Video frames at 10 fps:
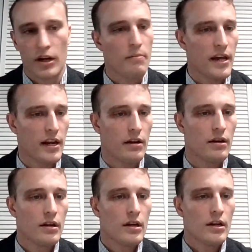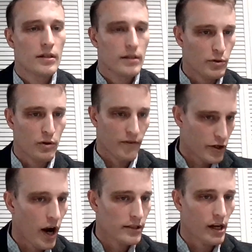committed some sort of
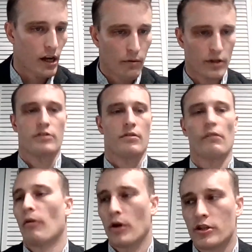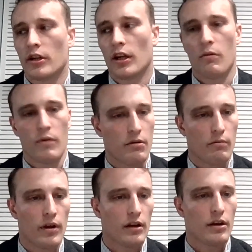atrocity, which unfortunately
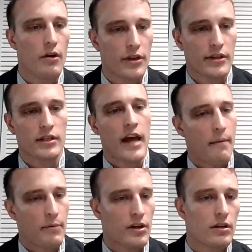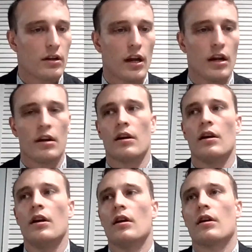we know this has happened in
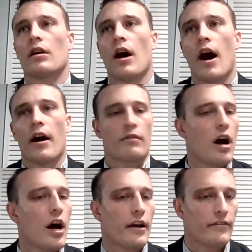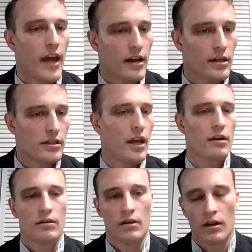Iraq,
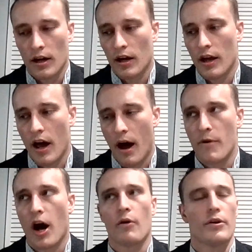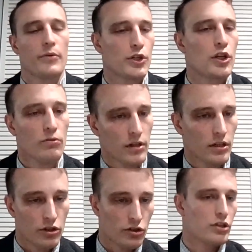Afghanistan. I'm not going to excuse
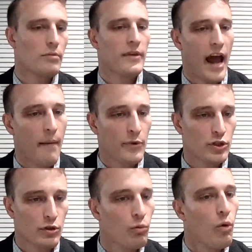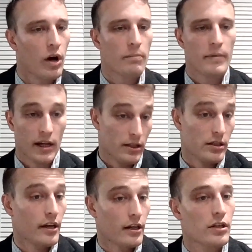this as just something that happens in war because it's
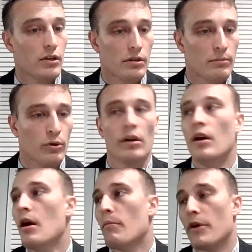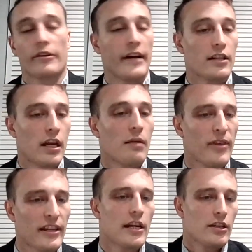unexcusable. But in the grand scheme of
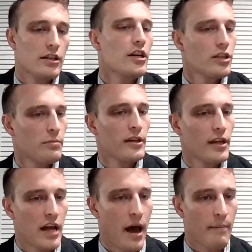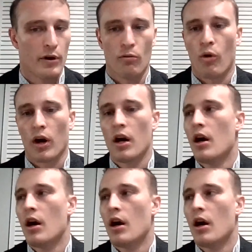things, it is essentially something that does happen in war.